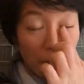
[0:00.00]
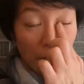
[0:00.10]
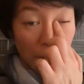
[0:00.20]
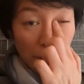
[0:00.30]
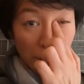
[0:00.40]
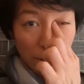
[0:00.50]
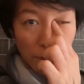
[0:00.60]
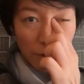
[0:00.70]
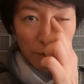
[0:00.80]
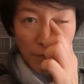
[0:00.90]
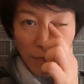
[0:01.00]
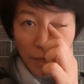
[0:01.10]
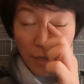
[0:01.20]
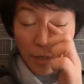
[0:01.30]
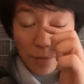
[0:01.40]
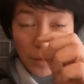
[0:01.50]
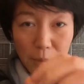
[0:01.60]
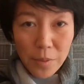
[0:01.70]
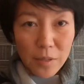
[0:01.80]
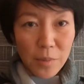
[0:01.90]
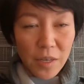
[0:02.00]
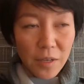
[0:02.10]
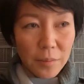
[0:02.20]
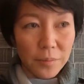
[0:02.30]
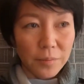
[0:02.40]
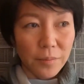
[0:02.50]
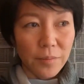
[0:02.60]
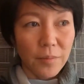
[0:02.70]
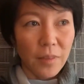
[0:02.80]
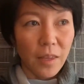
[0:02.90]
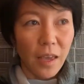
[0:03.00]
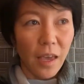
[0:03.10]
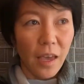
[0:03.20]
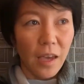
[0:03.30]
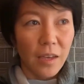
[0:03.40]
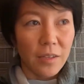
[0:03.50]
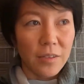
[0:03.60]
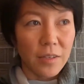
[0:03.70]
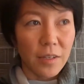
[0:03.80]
I arrived Thursday night. He picked me up, and